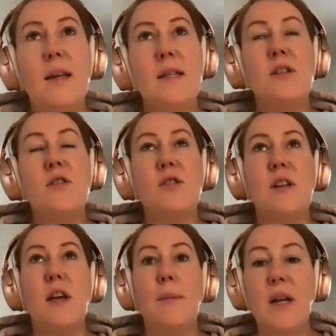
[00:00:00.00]
it's
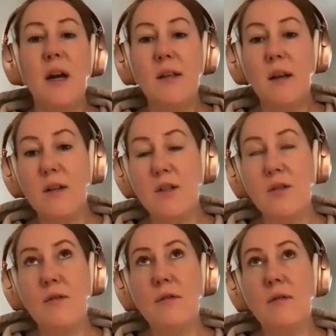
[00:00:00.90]
interesting. I mean, I
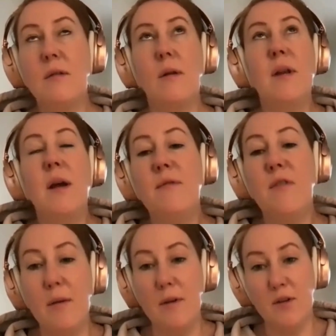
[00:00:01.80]
do. I mean, I'm
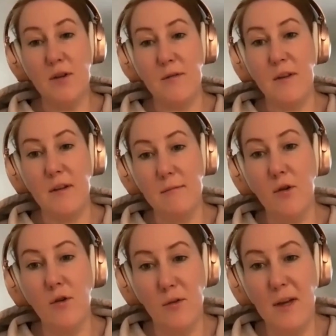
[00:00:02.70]
very much of the
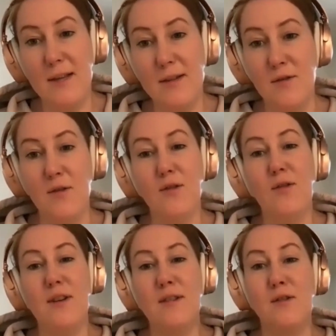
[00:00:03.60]
not your keys, not your
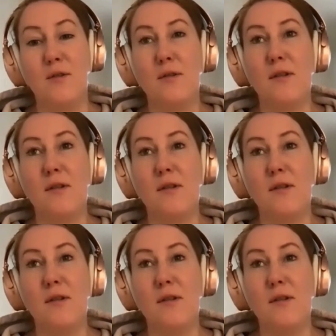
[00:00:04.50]
coins school.